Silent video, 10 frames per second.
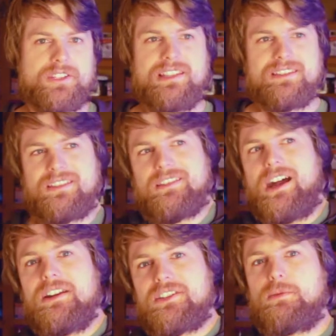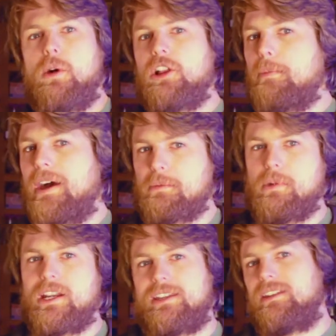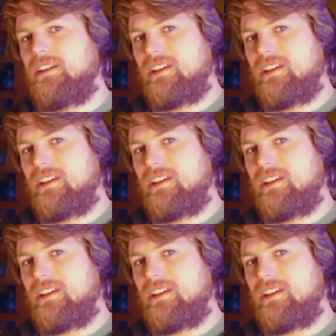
That's not a small amount of money.